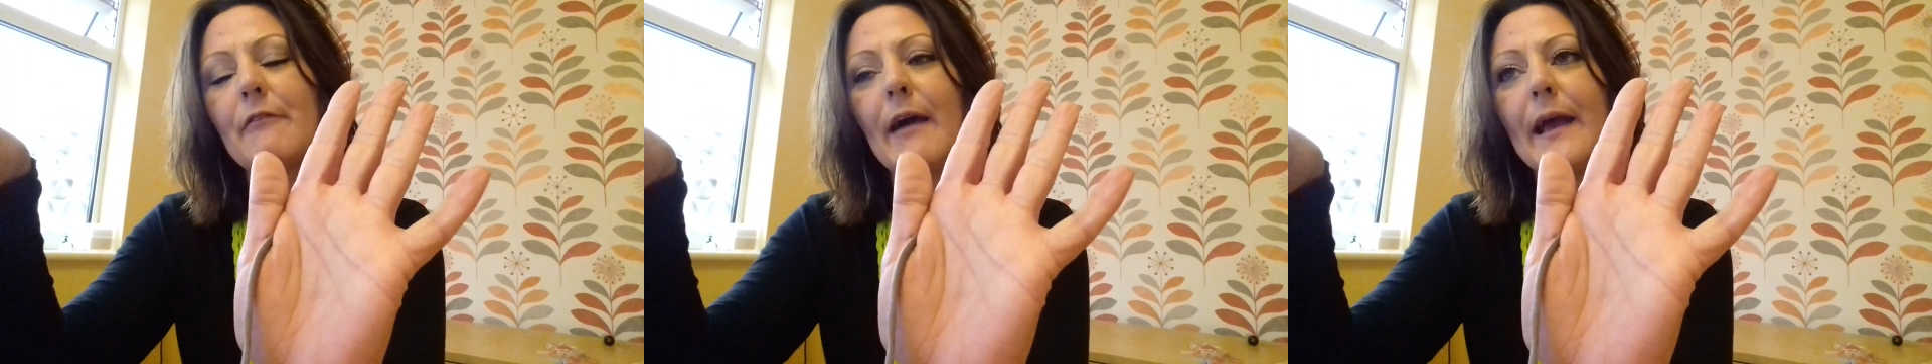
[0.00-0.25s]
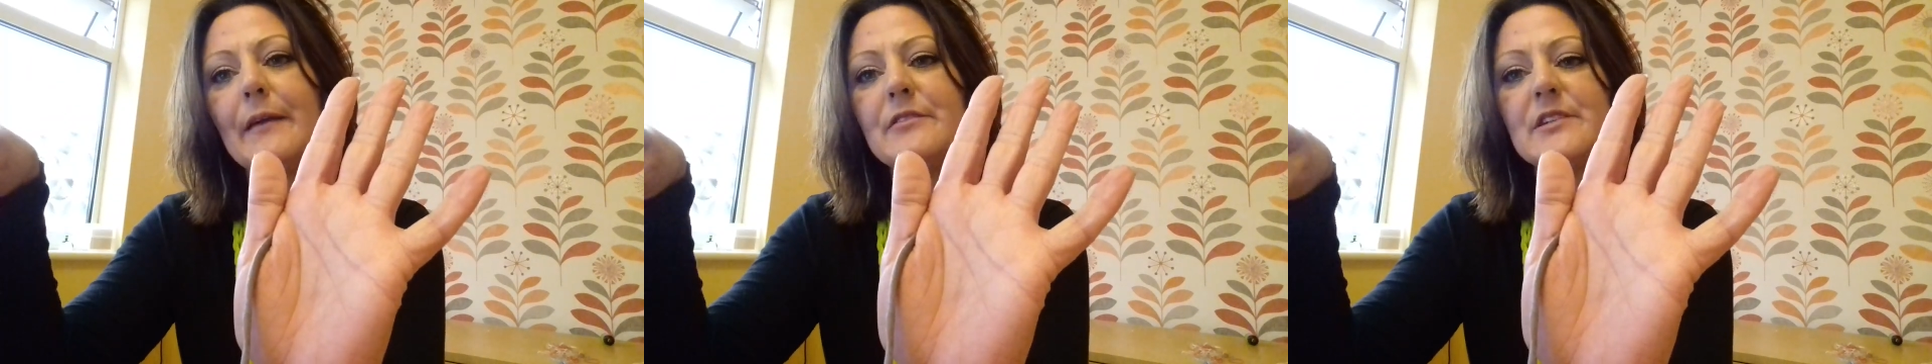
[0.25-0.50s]

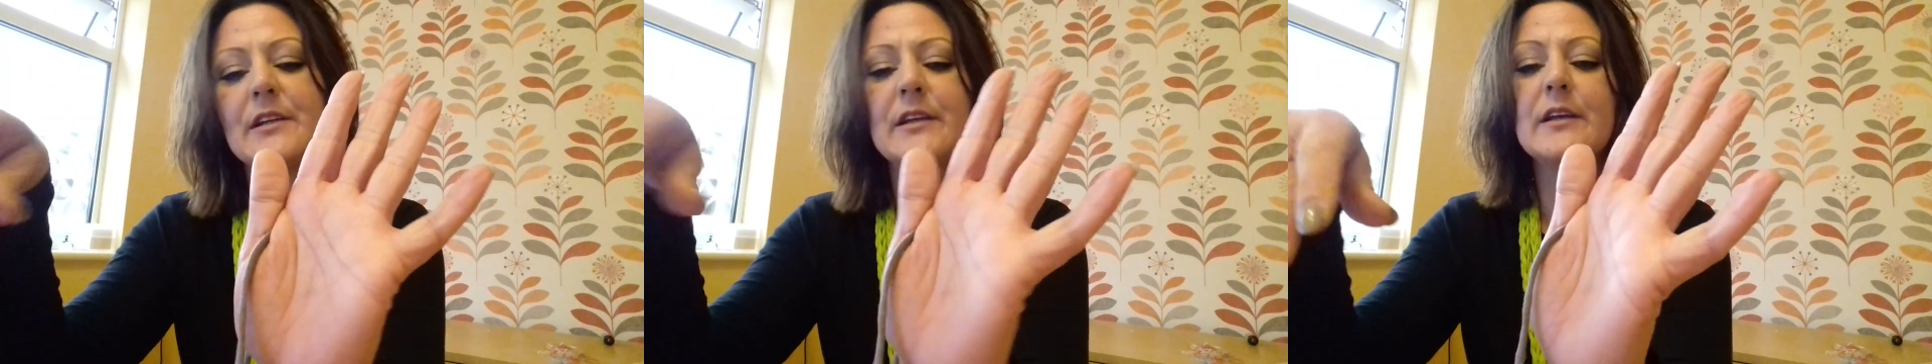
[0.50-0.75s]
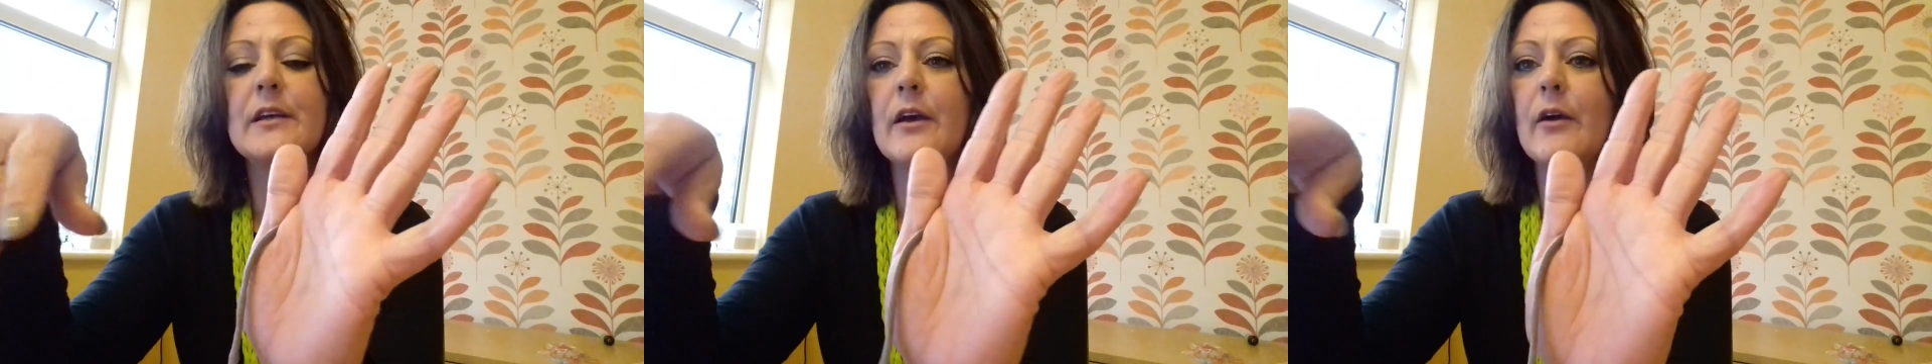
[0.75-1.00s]
around.
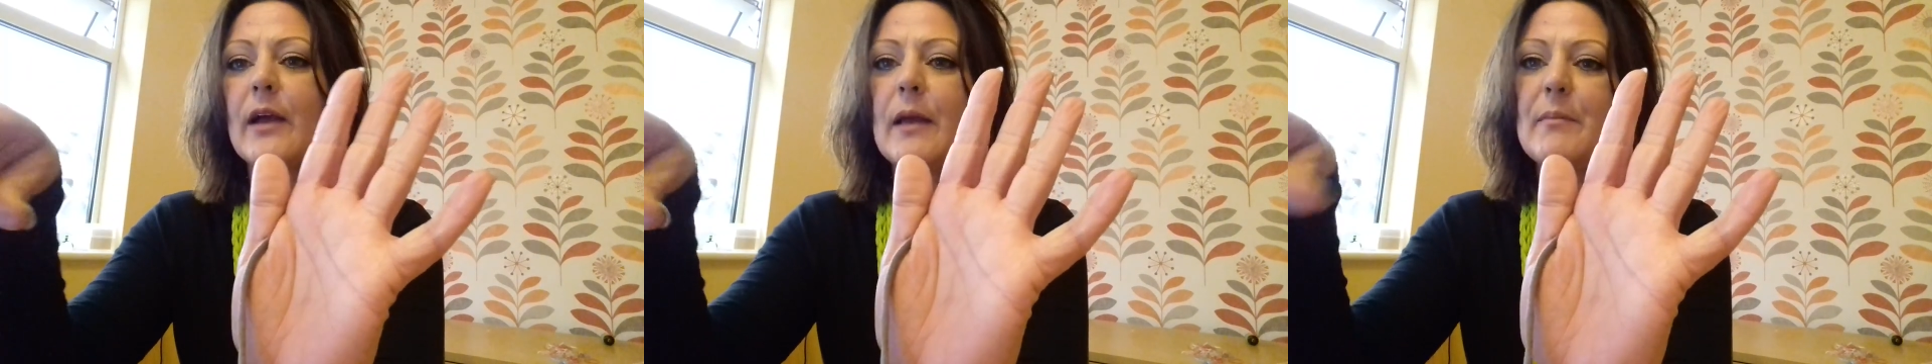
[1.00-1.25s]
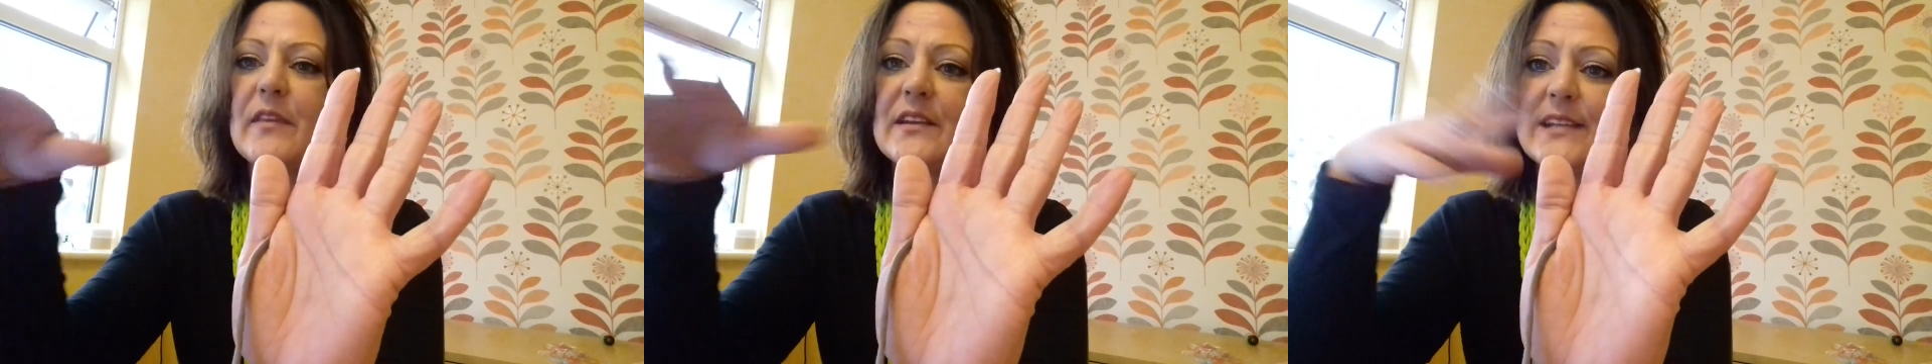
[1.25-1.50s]
Okay,
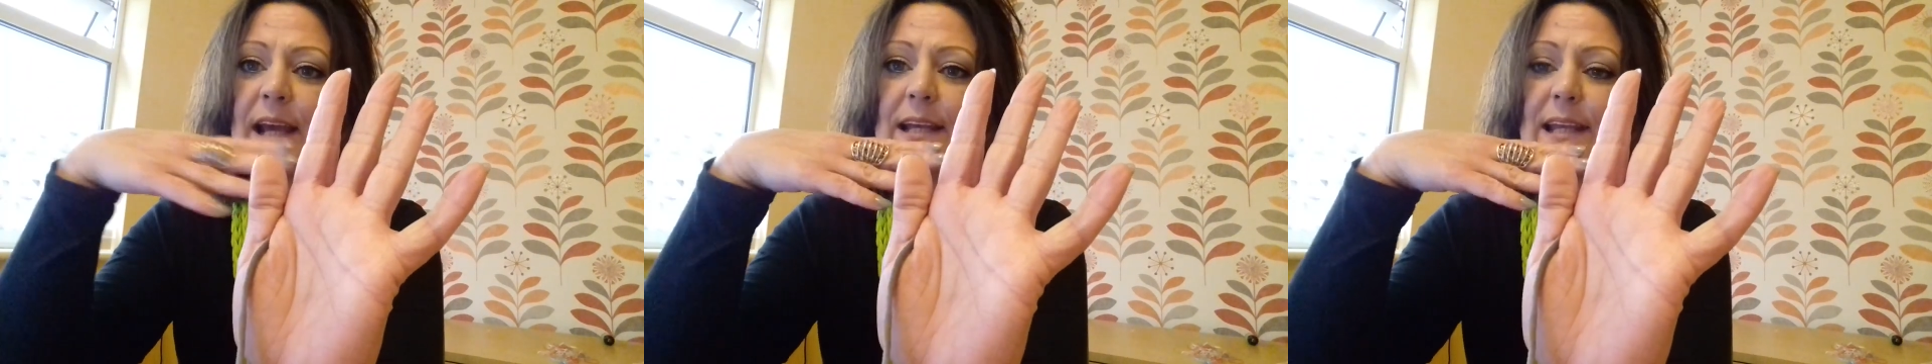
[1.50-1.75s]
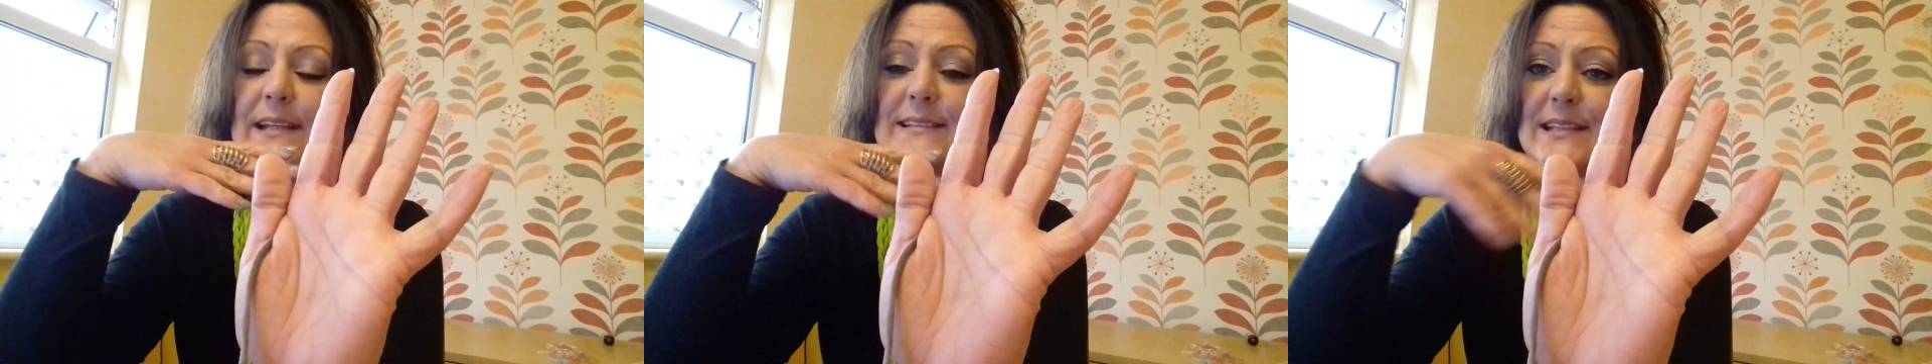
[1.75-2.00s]
but the
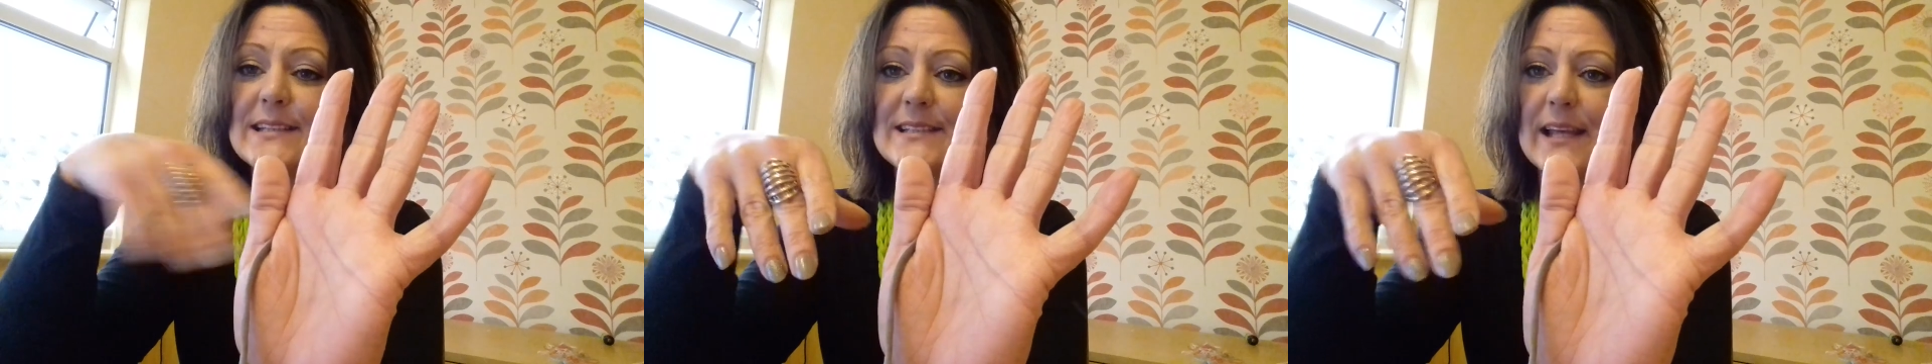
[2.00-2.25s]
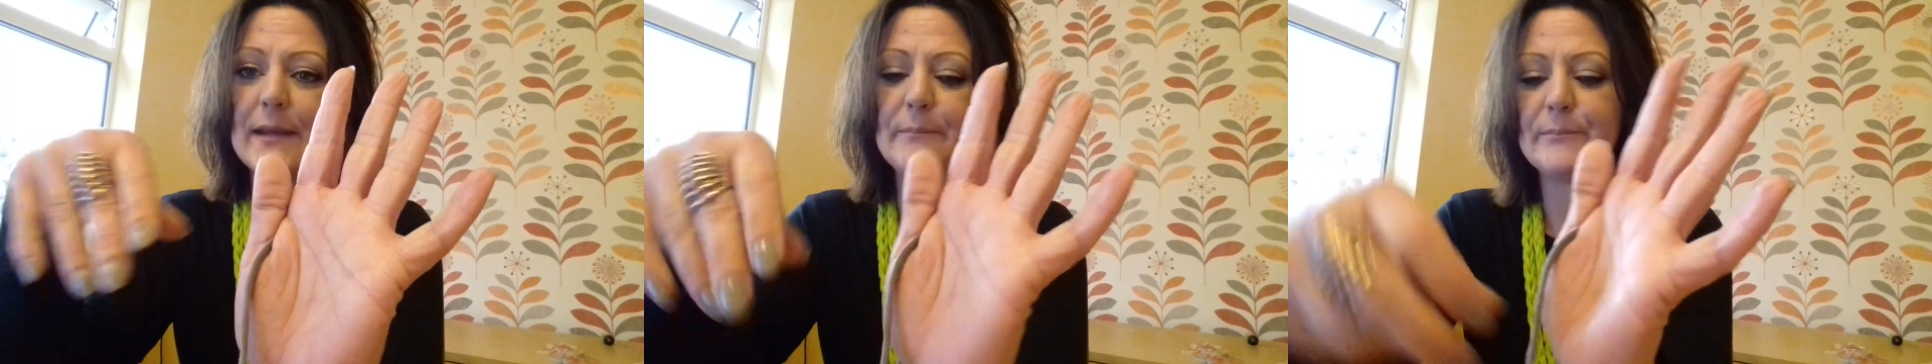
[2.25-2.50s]
technique's the
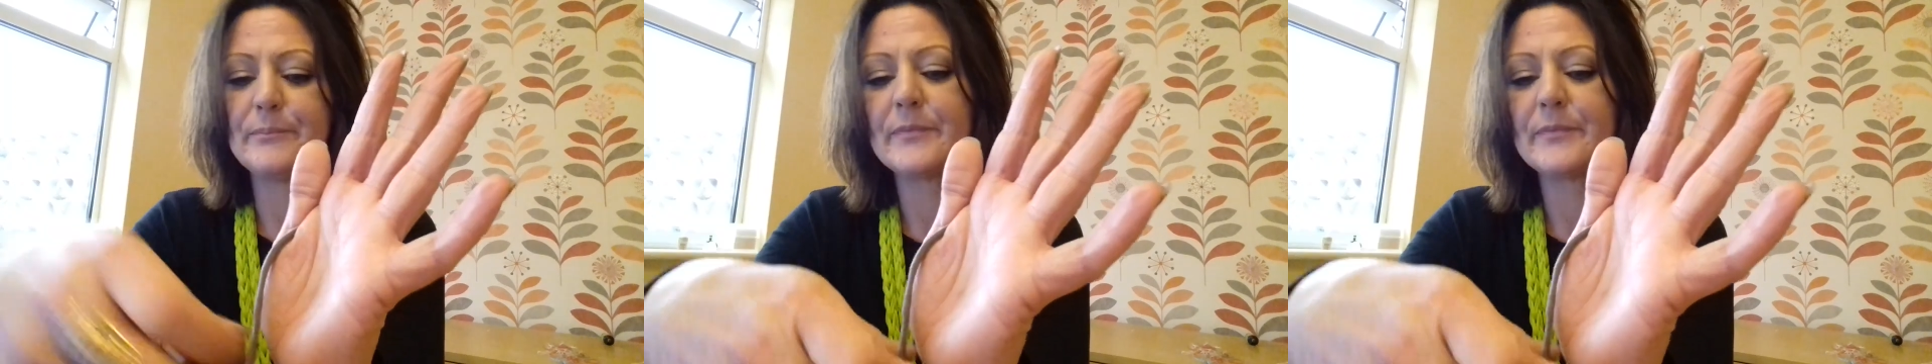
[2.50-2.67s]
same.